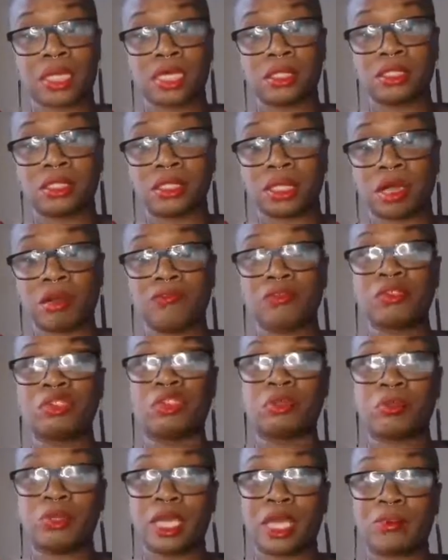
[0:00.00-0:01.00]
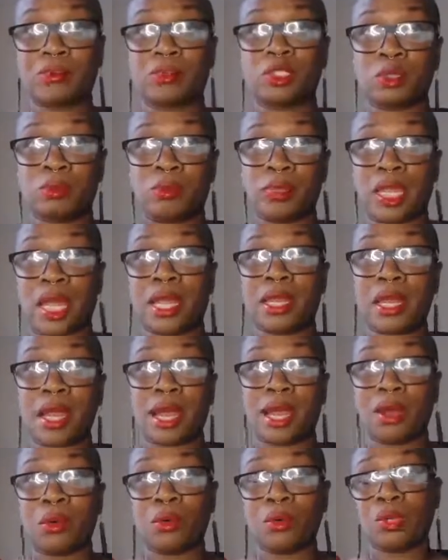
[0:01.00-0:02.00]
that stuff and to be able to plan
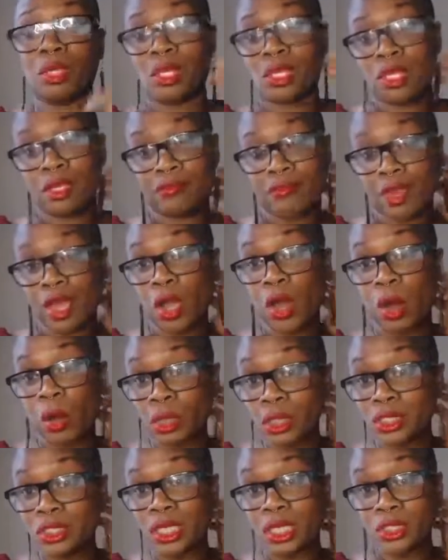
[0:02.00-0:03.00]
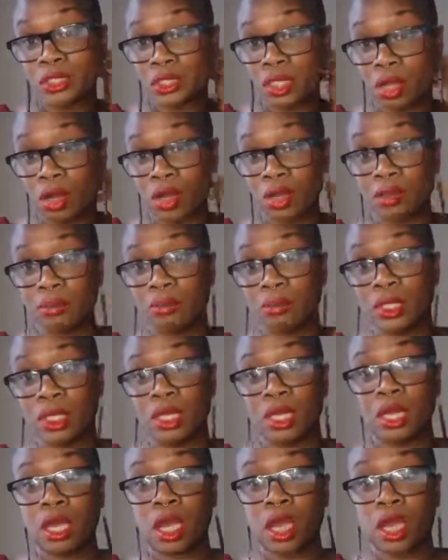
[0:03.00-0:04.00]
out their holiday time,
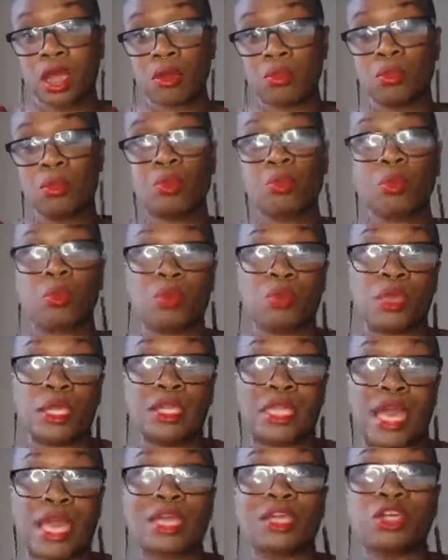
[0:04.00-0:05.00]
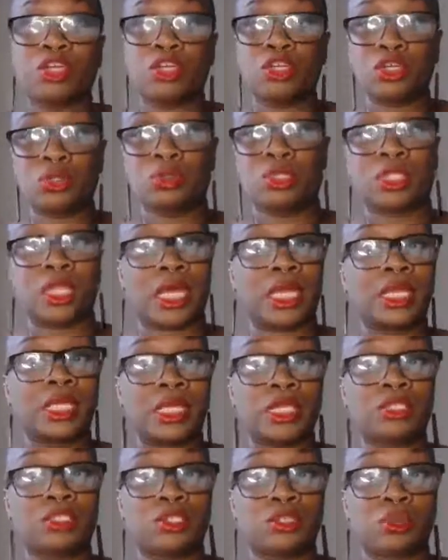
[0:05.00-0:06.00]
that includes their
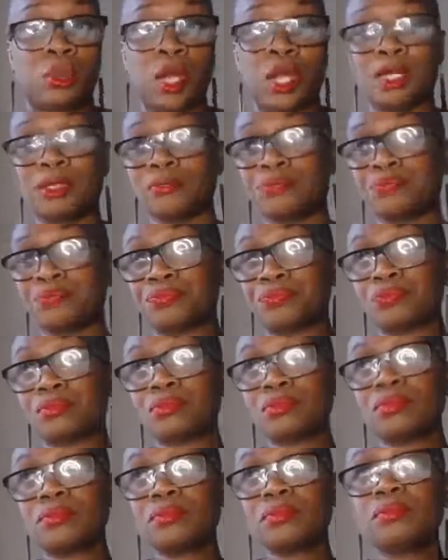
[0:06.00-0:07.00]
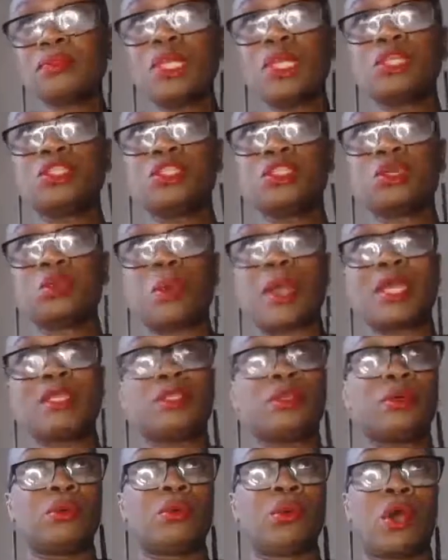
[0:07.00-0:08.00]
needs as well. So the way
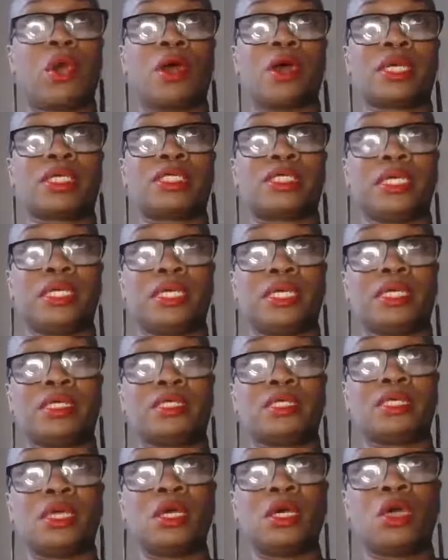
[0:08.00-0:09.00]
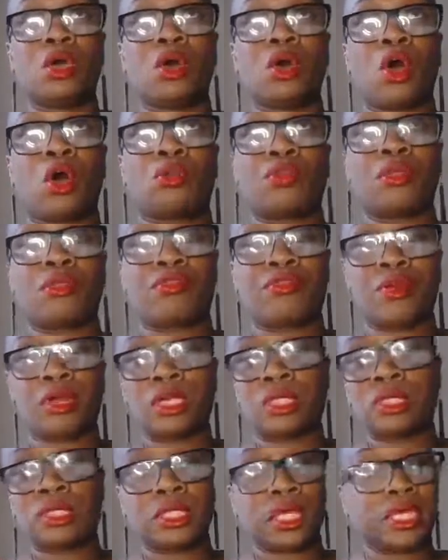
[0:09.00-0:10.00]
that it works is on a
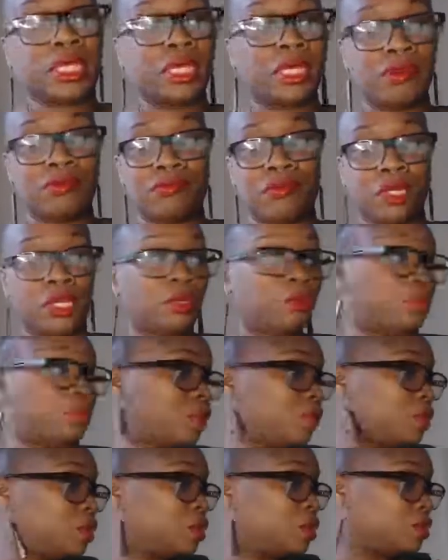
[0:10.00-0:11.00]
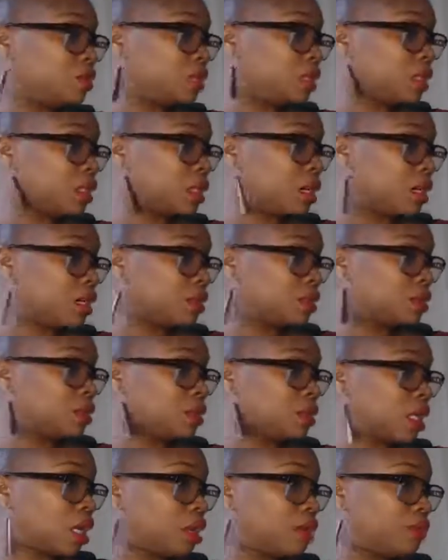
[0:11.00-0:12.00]
Thursday evening, we'll be doing the
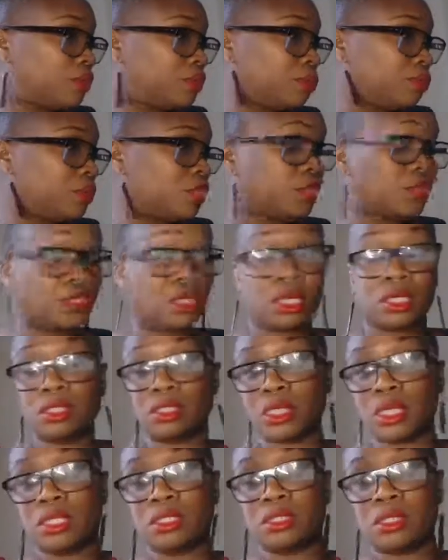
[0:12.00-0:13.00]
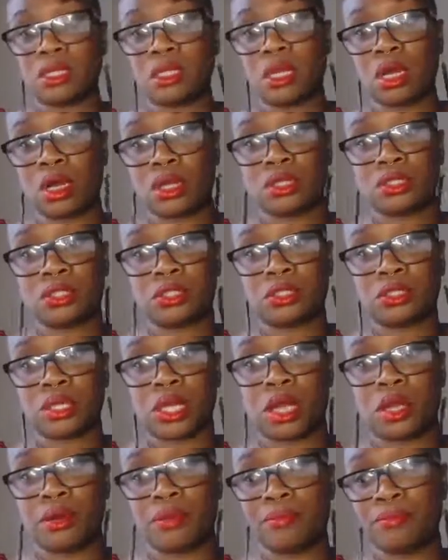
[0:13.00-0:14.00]
last. This Thursday is the last
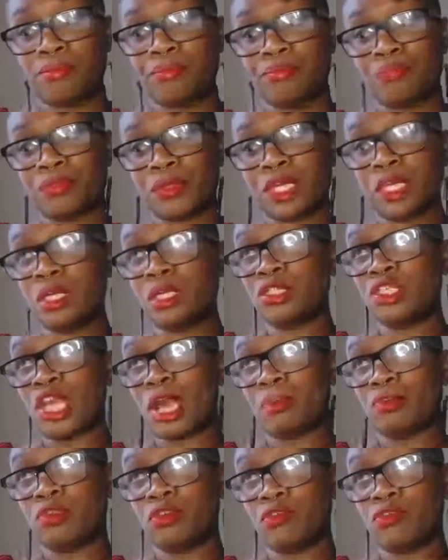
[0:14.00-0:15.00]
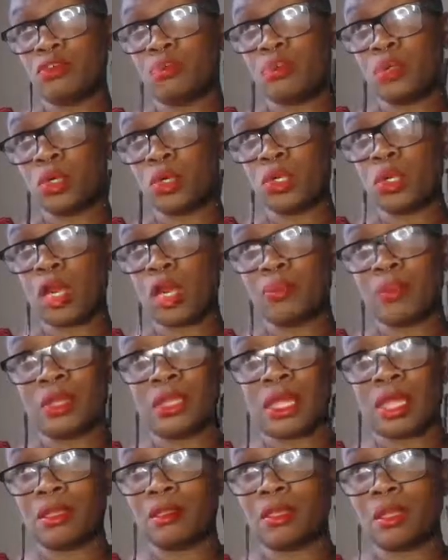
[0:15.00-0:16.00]
chapter of the book club,
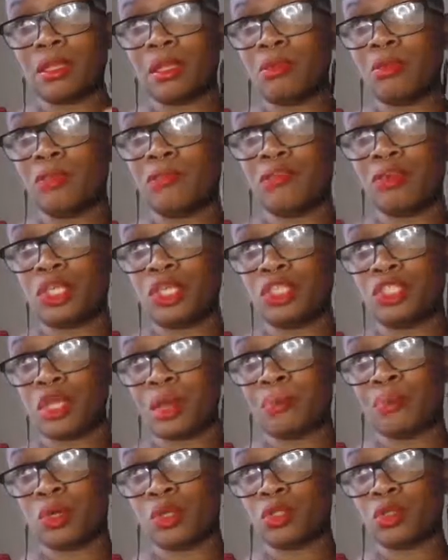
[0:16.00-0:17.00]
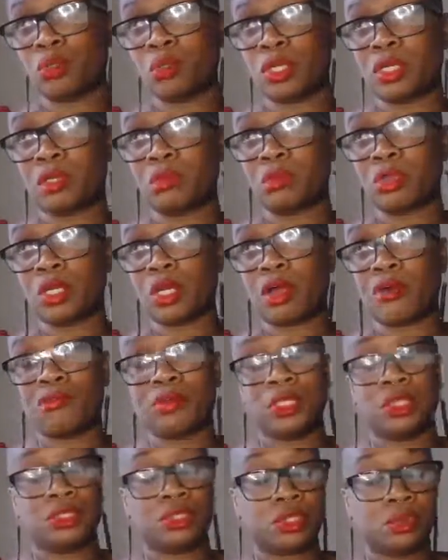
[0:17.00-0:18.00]
and then we finish that book that we're
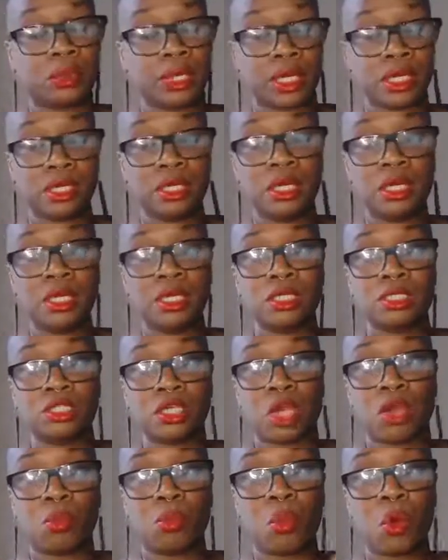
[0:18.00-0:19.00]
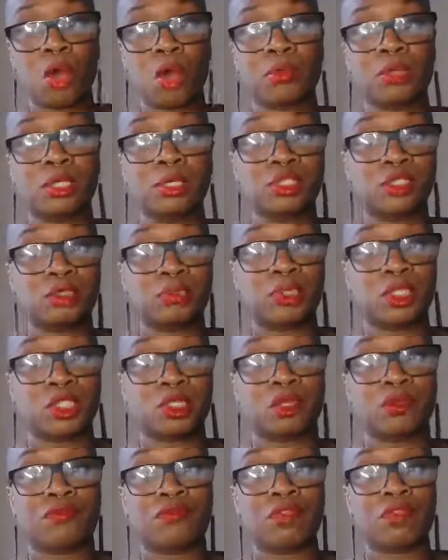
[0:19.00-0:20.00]
currently doing. So what I'm going to be
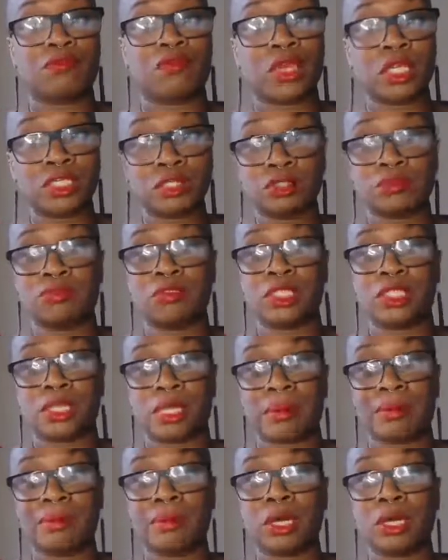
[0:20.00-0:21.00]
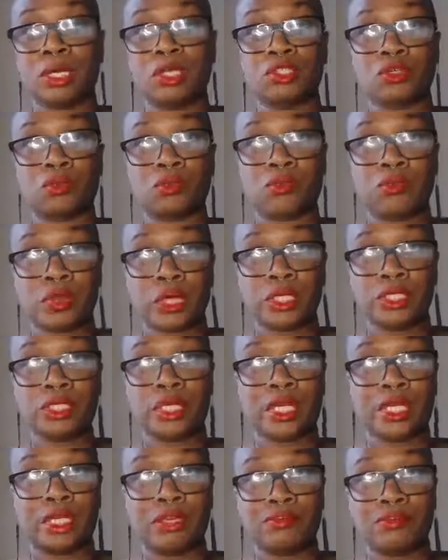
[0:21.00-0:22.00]
doing for the rest of December is on
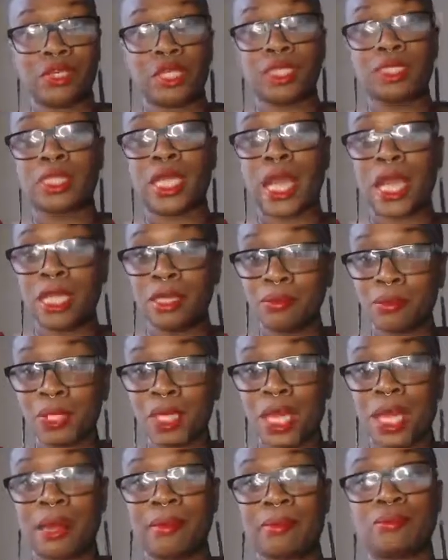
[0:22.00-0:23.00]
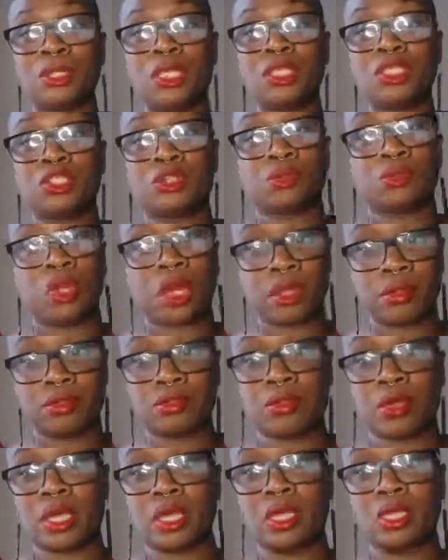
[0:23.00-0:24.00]
Thursday evenings, 8 p.m. till
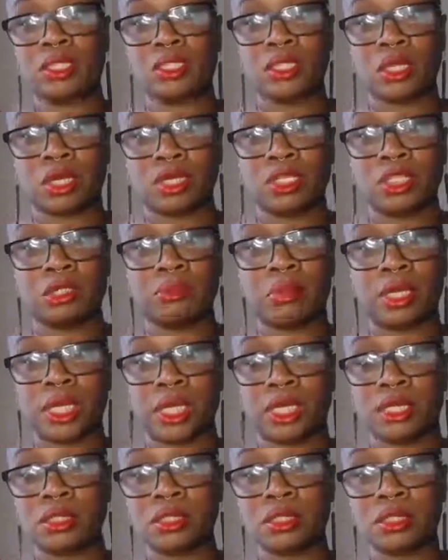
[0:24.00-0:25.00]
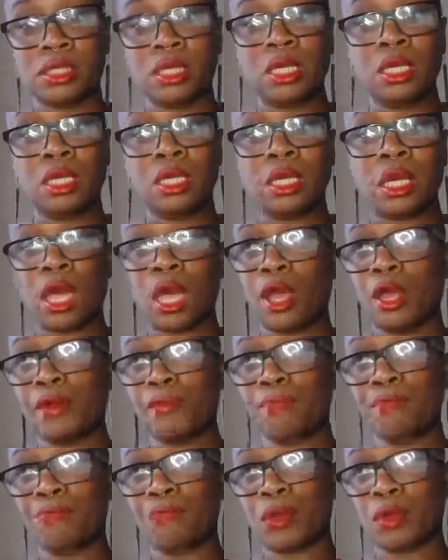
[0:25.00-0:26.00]
9:30. It's 90 minutes.
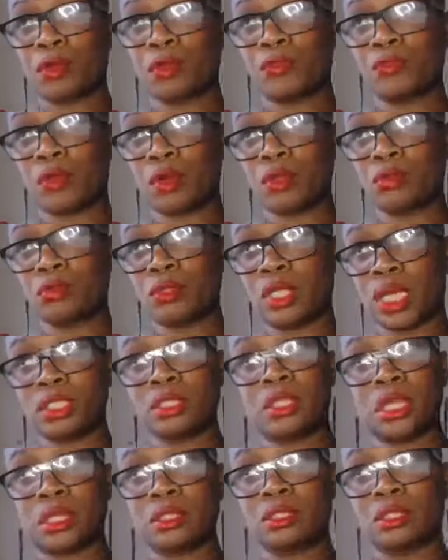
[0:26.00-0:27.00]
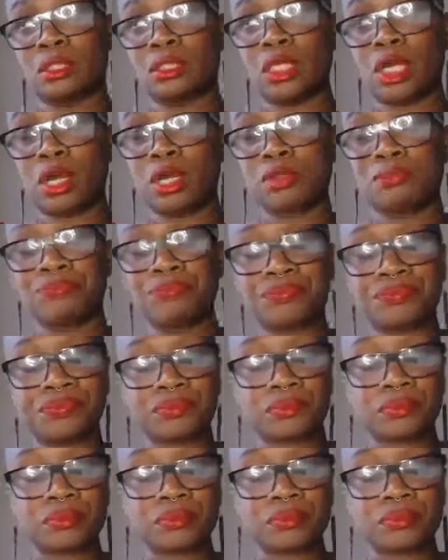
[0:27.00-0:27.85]
That's London time.